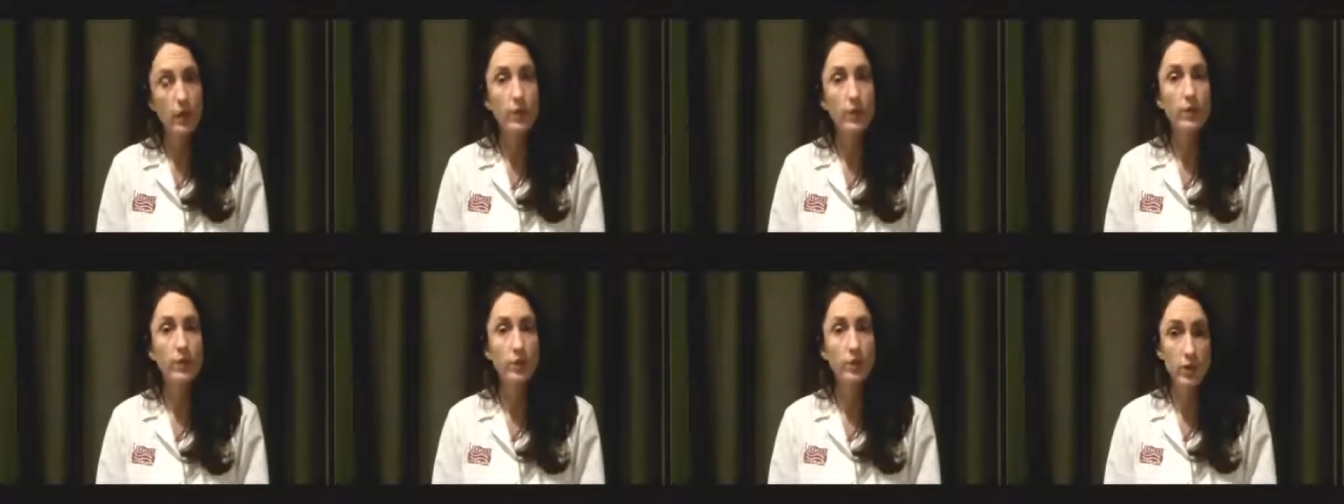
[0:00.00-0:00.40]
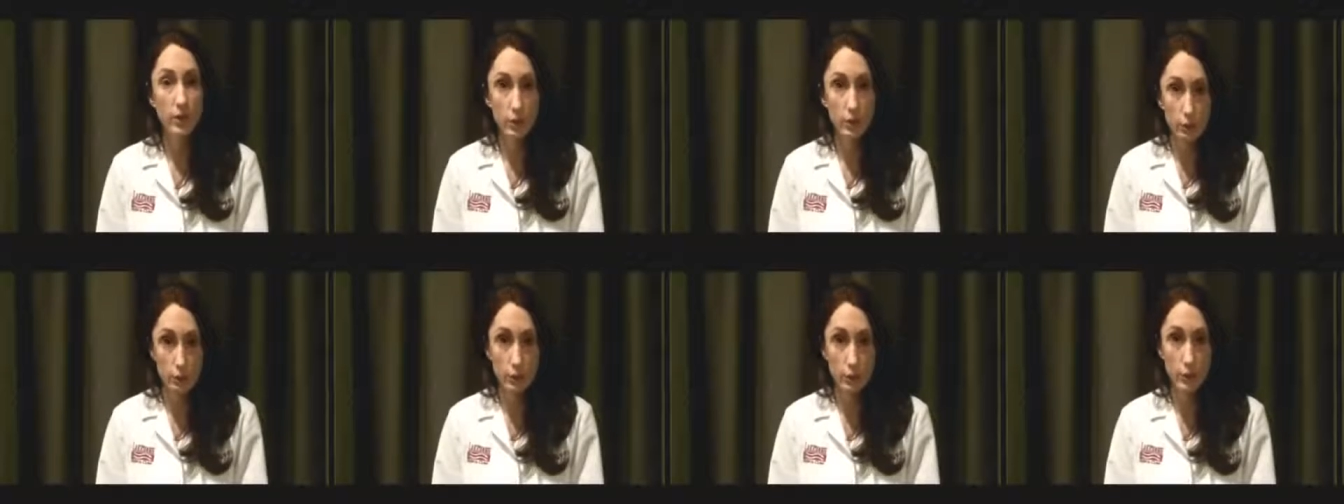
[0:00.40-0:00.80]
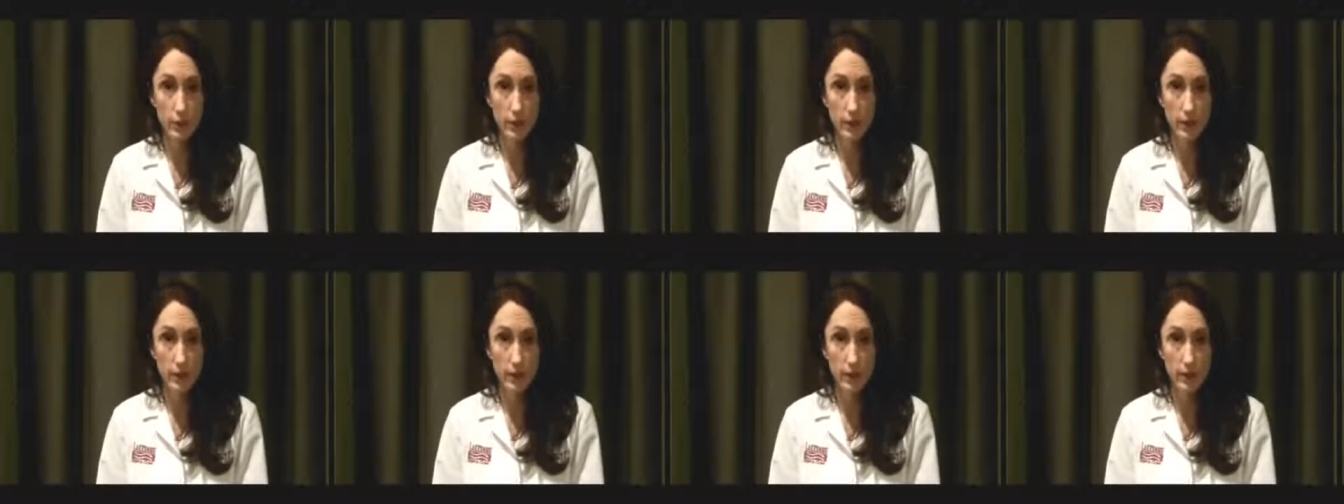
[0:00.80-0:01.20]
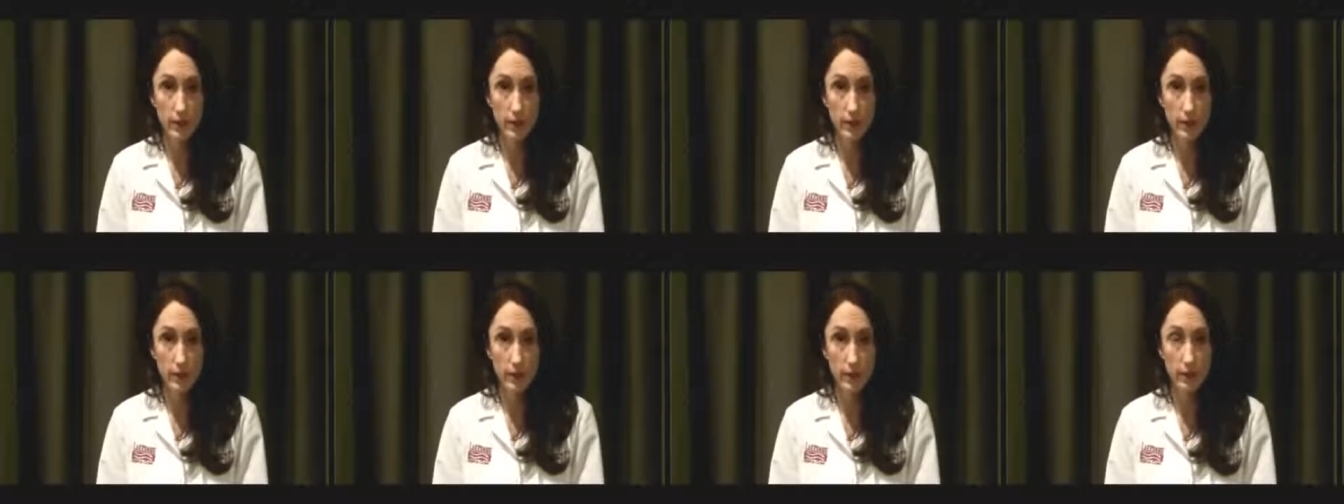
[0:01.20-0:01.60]
with our general surgery
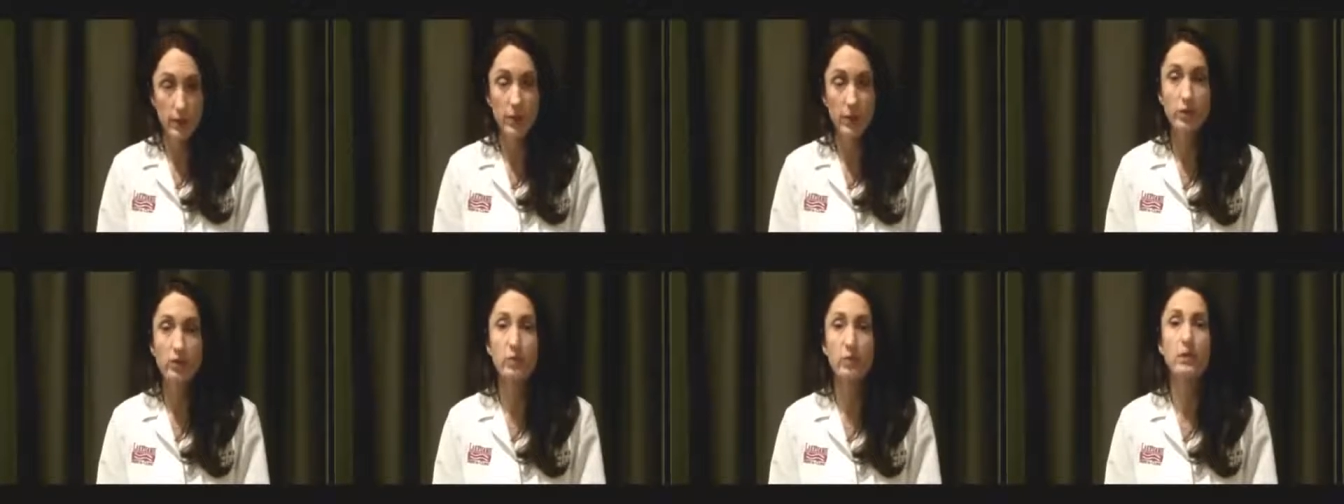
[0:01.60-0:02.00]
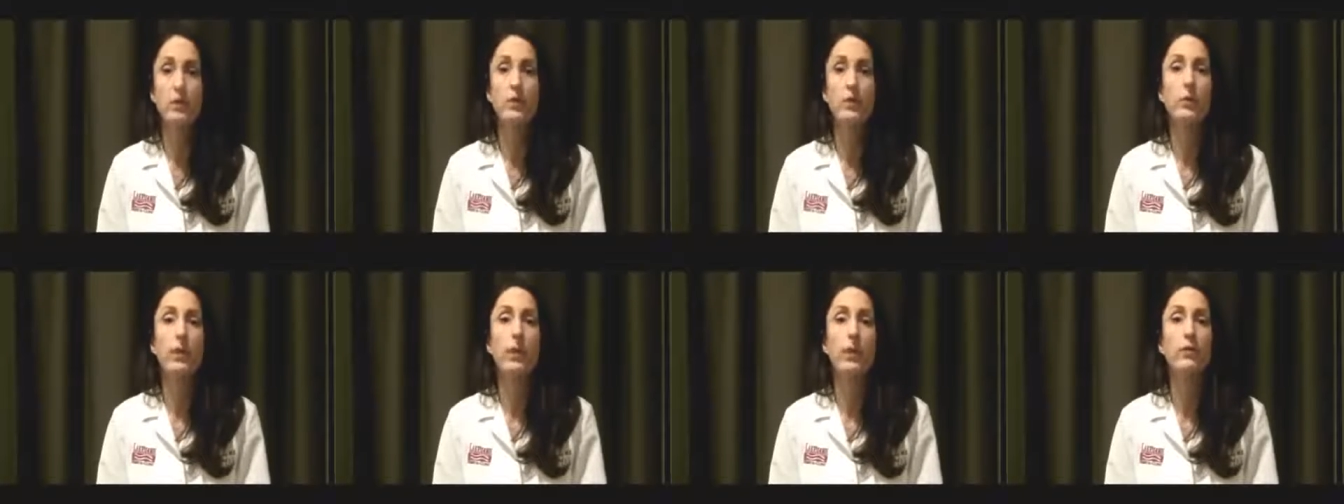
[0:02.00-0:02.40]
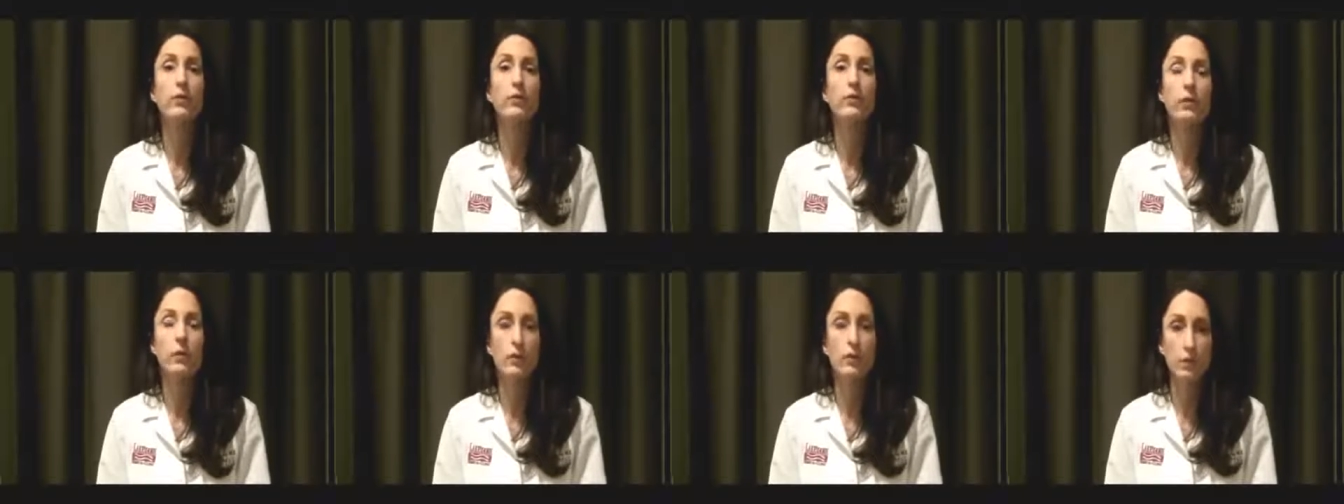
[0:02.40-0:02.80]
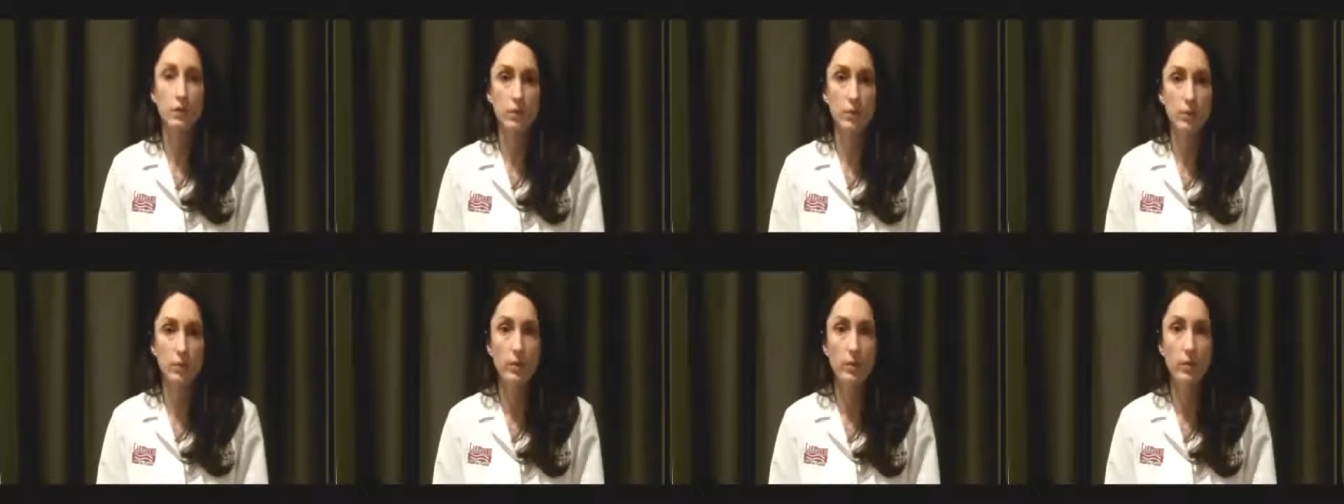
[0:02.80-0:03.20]
colleagues, mesh has been around for a
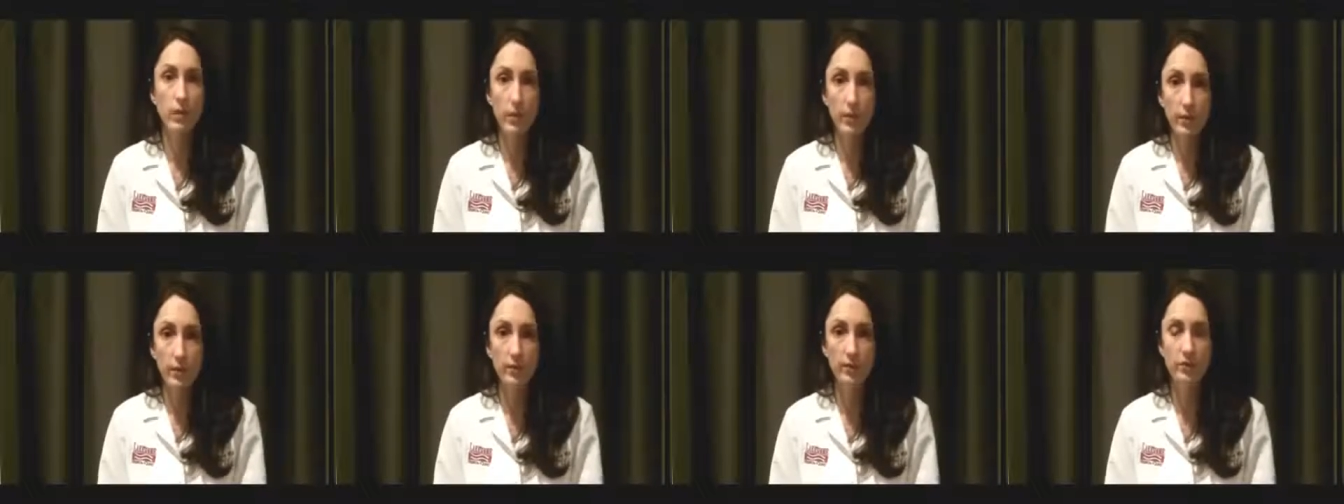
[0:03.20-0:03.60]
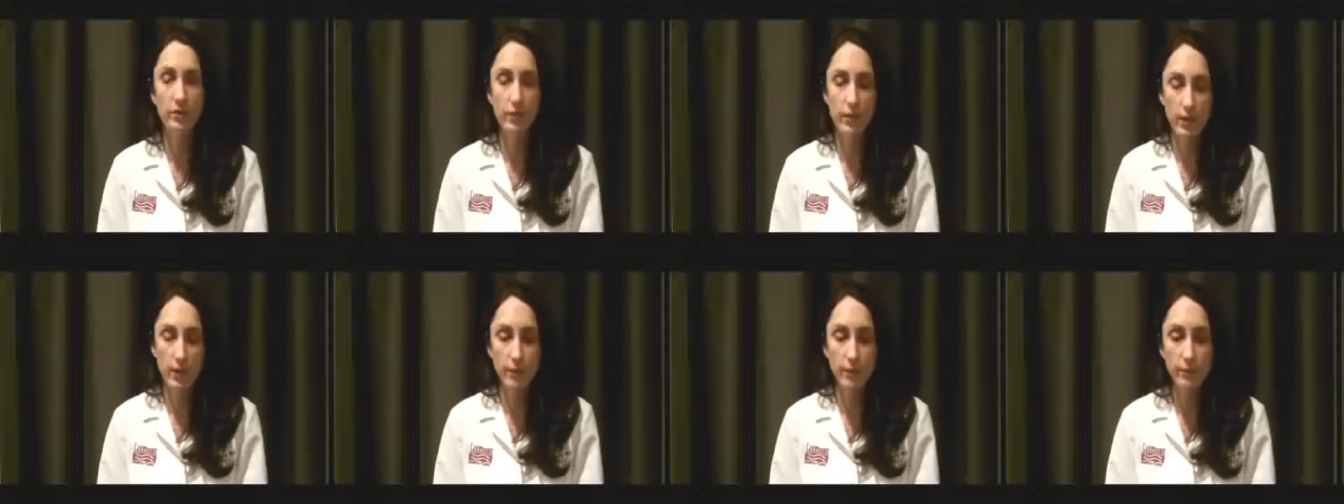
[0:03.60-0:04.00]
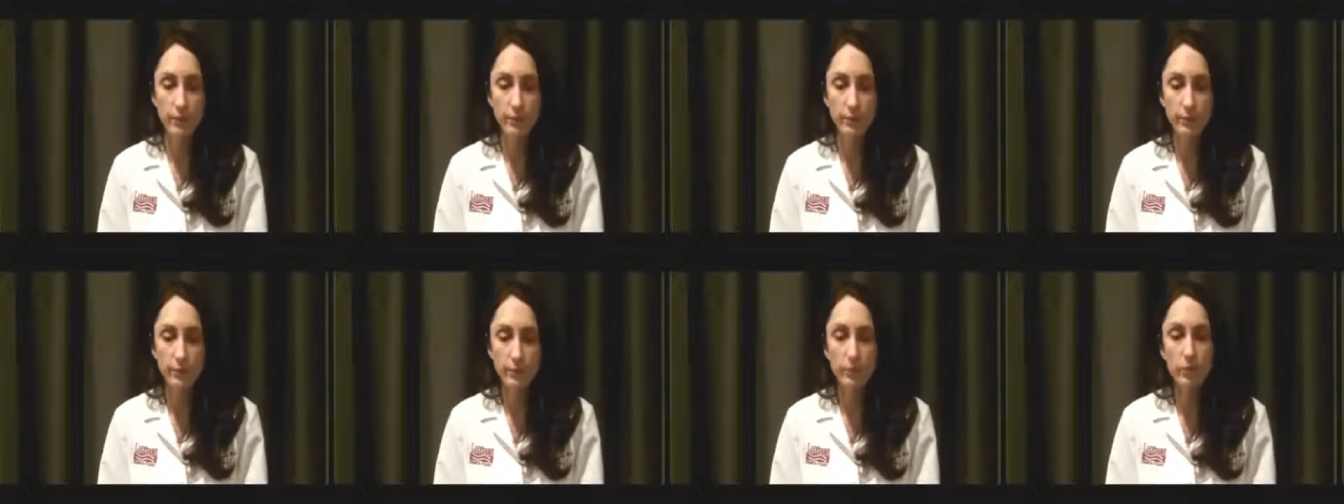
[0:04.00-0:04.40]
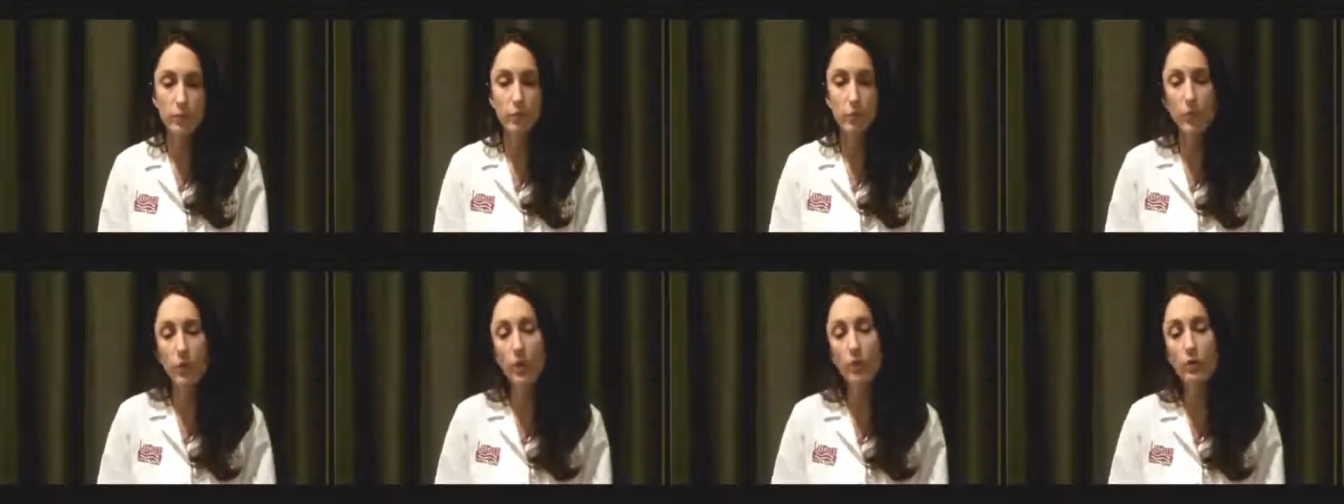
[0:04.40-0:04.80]
considerable amount of time.
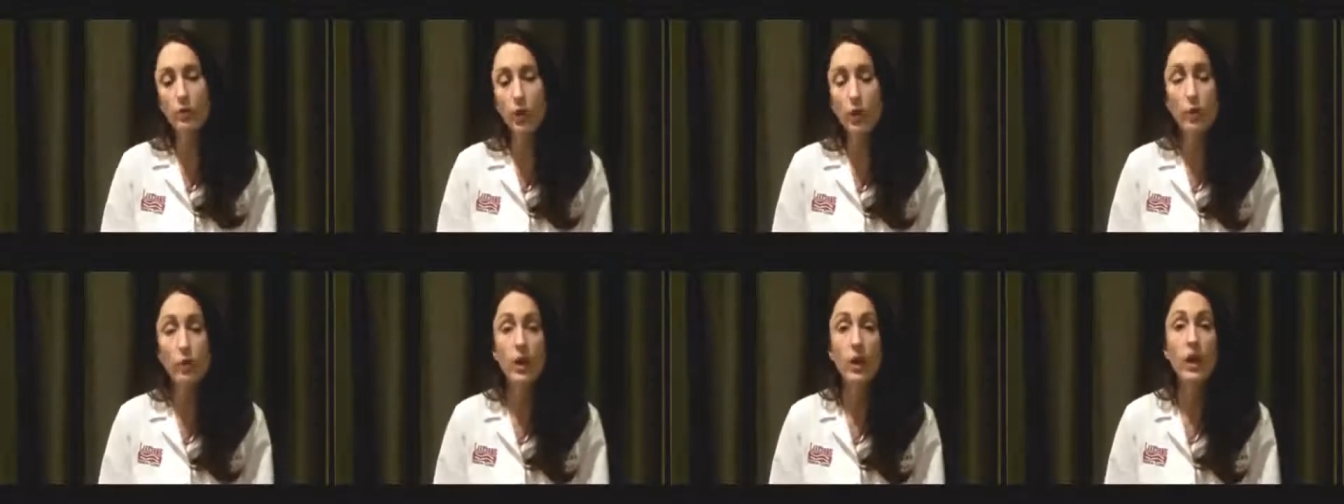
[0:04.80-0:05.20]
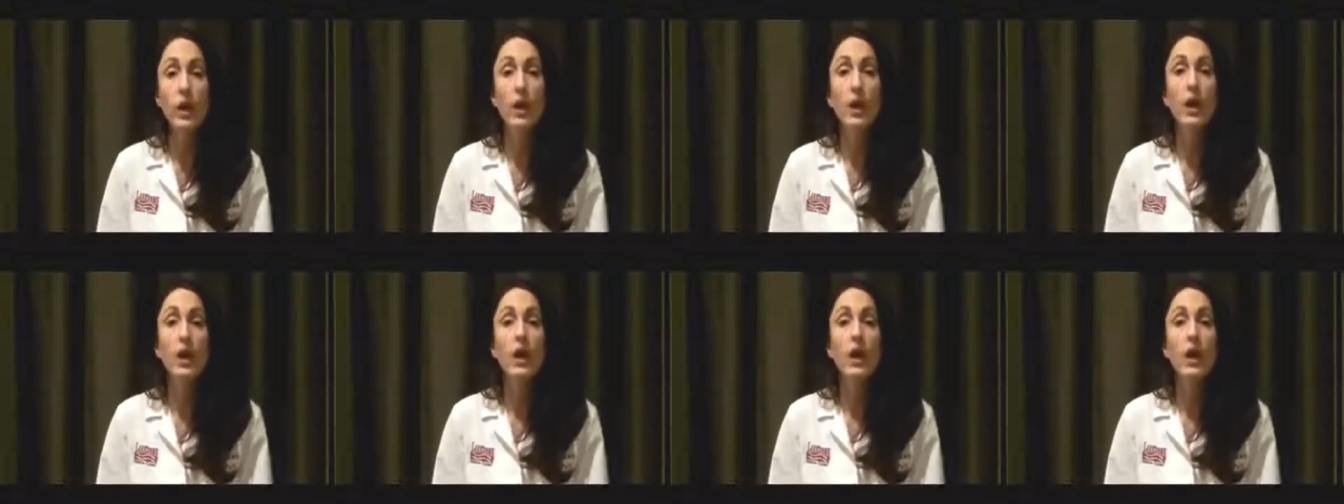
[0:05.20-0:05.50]
So